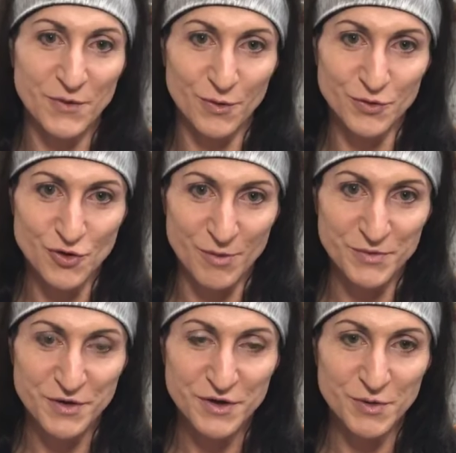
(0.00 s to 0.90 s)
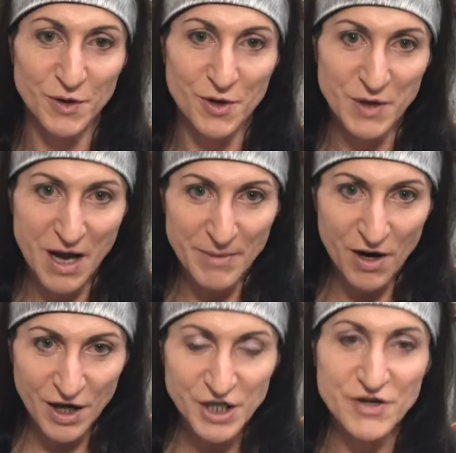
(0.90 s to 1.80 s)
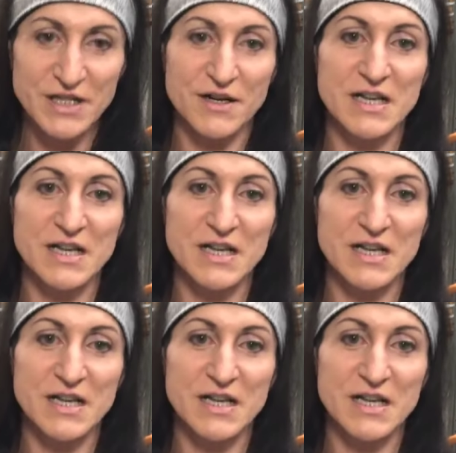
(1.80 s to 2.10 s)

all dropped to a low carbohydrate diet,